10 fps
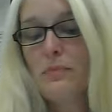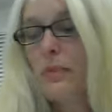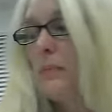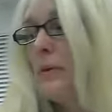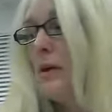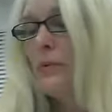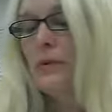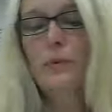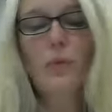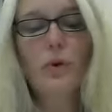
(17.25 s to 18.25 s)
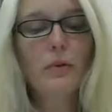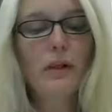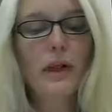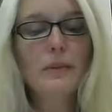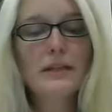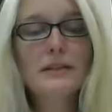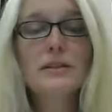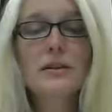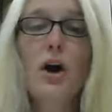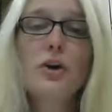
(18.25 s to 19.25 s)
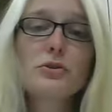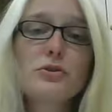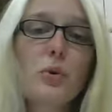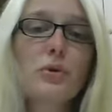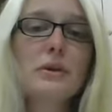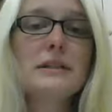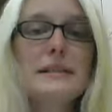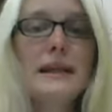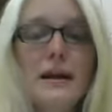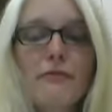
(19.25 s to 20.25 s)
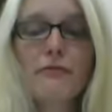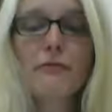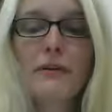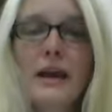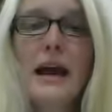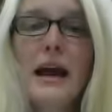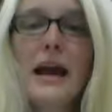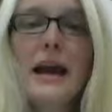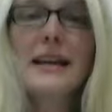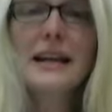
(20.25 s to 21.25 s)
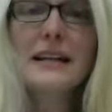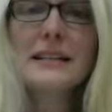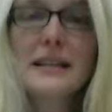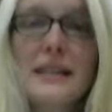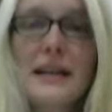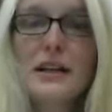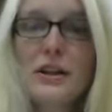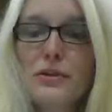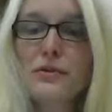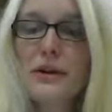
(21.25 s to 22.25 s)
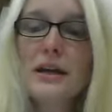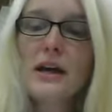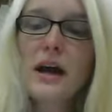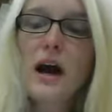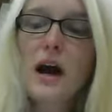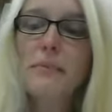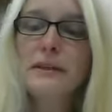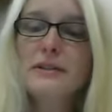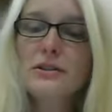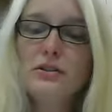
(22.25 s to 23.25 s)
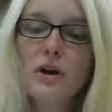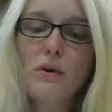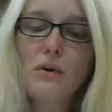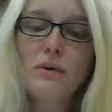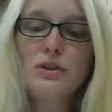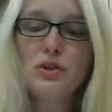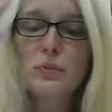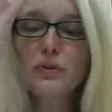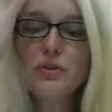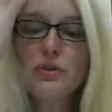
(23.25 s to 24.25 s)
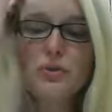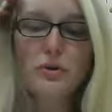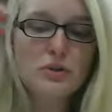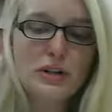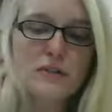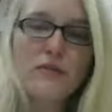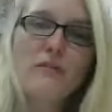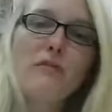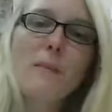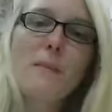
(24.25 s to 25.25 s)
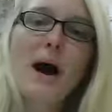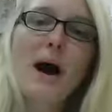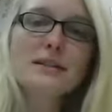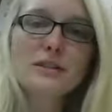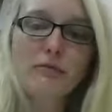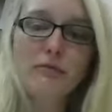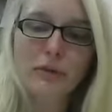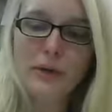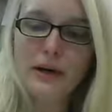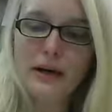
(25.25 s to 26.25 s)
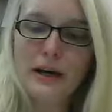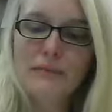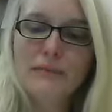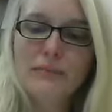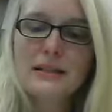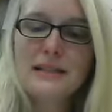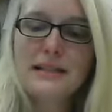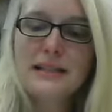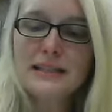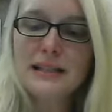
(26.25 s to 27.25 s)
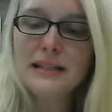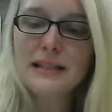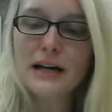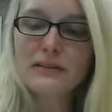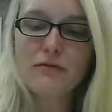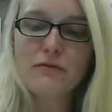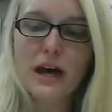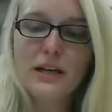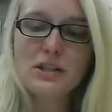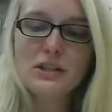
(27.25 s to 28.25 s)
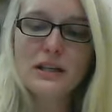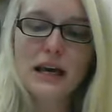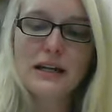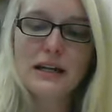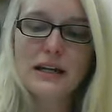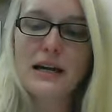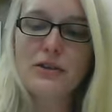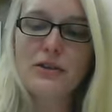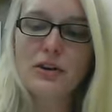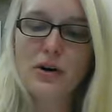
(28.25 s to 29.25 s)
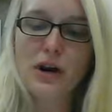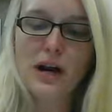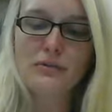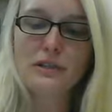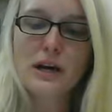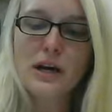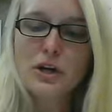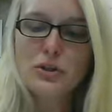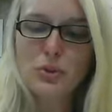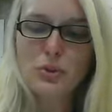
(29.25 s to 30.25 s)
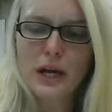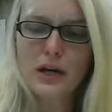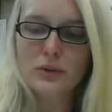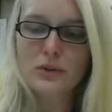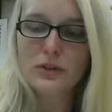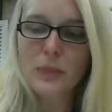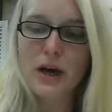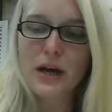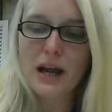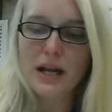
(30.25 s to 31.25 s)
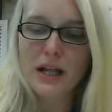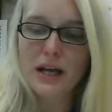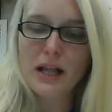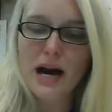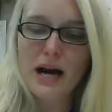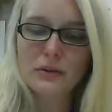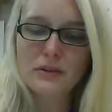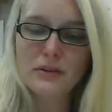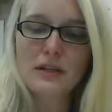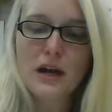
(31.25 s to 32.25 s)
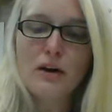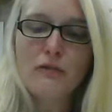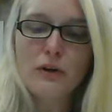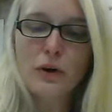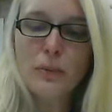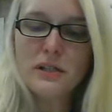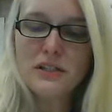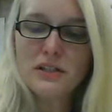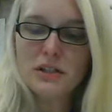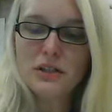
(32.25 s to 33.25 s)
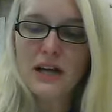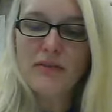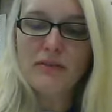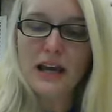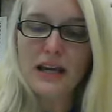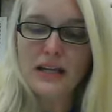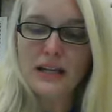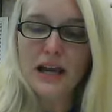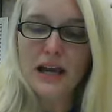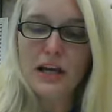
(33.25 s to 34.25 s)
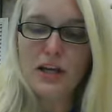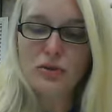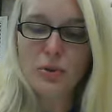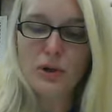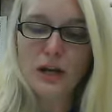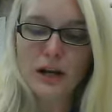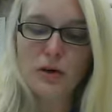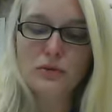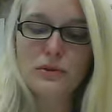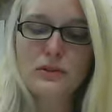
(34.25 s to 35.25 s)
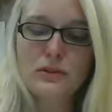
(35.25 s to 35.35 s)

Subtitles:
But people in warm climates aren't totally safe. In 1993, a blizzard known as Superstorm stretched from Vermont to Florida. 60,000 flashes of lightning hit the ground. Tornadoes spun out of the clouds. Few blizzards have lightning and tornadoes.